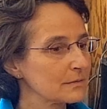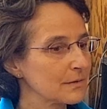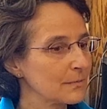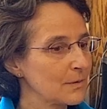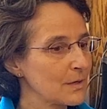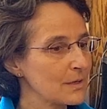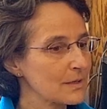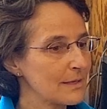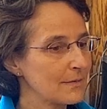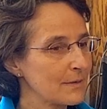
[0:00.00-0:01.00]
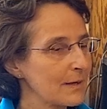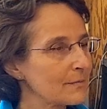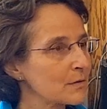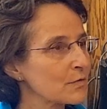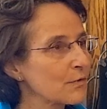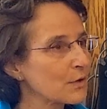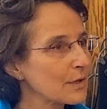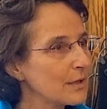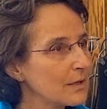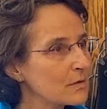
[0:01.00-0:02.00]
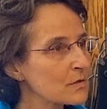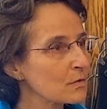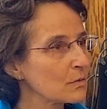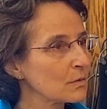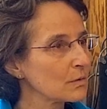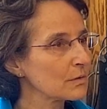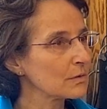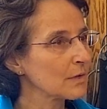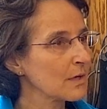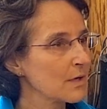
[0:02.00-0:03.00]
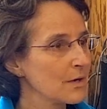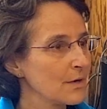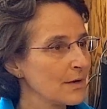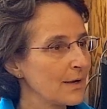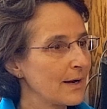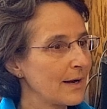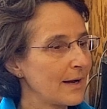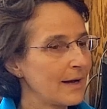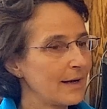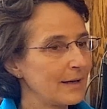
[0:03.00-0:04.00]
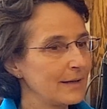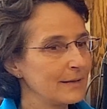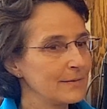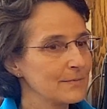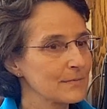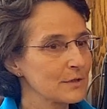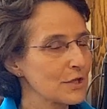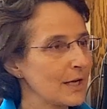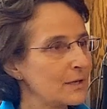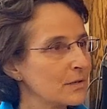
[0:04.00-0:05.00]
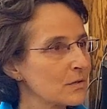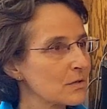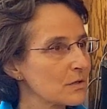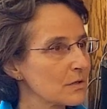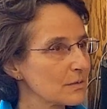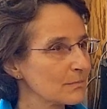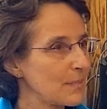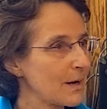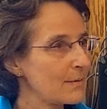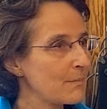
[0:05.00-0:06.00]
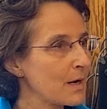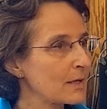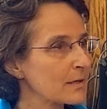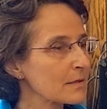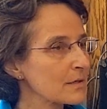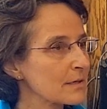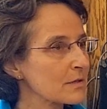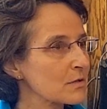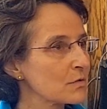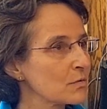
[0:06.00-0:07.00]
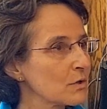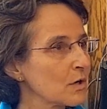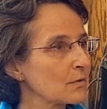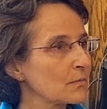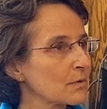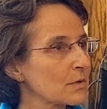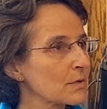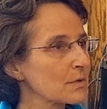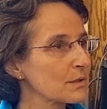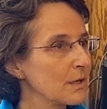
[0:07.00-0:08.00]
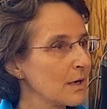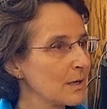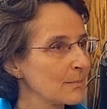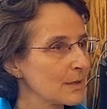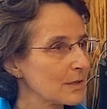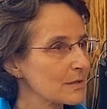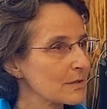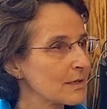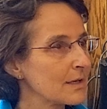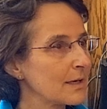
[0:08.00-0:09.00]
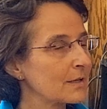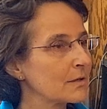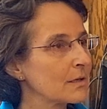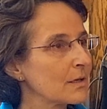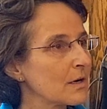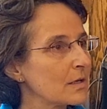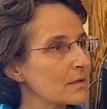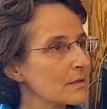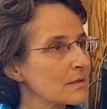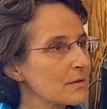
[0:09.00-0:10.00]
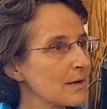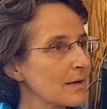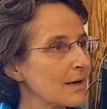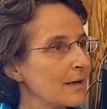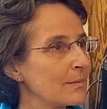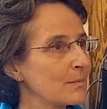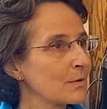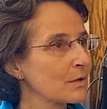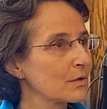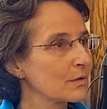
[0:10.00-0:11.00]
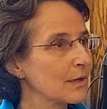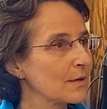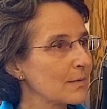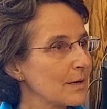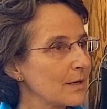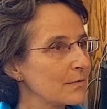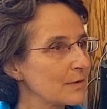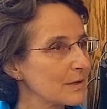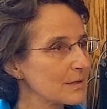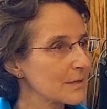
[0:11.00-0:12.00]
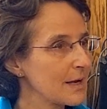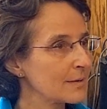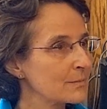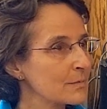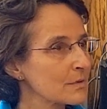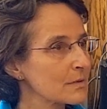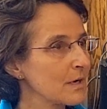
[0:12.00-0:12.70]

was that when I was 14 years old, that I changed. My marks at school got worse because I, I couldn't concentrate anymore to get ready for exams.